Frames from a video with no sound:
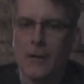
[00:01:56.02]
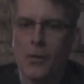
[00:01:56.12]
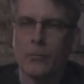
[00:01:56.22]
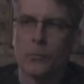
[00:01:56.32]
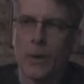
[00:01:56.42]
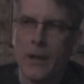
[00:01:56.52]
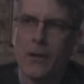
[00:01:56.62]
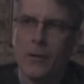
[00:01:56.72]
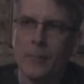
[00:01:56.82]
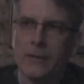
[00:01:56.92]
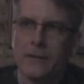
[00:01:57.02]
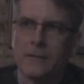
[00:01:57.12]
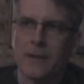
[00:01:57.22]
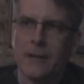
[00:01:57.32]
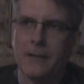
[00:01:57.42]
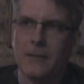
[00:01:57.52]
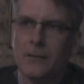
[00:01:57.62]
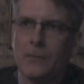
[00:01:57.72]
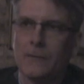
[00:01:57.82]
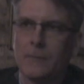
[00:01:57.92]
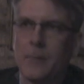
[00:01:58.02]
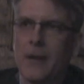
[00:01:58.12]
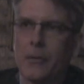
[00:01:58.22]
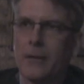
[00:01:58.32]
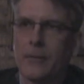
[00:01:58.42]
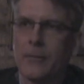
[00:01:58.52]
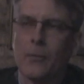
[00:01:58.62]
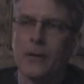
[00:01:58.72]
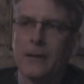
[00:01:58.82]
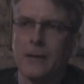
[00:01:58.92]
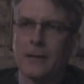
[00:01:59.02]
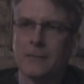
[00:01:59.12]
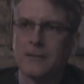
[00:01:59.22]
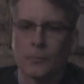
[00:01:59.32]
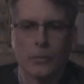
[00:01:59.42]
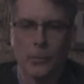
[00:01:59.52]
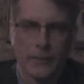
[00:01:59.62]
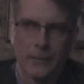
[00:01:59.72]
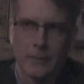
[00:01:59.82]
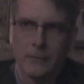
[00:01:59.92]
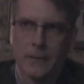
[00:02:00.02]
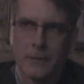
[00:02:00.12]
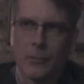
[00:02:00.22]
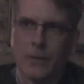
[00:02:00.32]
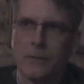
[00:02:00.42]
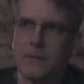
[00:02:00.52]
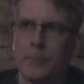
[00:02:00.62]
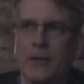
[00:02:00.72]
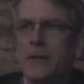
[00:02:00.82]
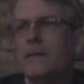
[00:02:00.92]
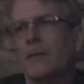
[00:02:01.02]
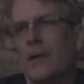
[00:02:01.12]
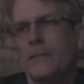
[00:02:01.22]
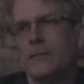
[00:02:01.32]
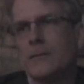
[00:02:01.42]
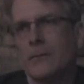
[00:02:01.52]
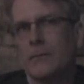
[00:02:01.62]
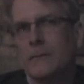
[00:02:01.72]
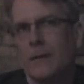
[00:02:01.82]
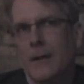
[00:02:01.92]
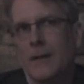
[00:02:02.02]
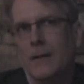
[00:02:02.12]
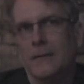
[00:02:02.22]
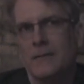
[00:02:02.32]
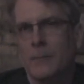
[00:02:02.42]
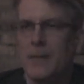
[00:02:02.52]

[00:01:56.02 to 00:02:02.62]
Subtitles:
own realm and decided to use his power and authority to ruin the careers of police officers, to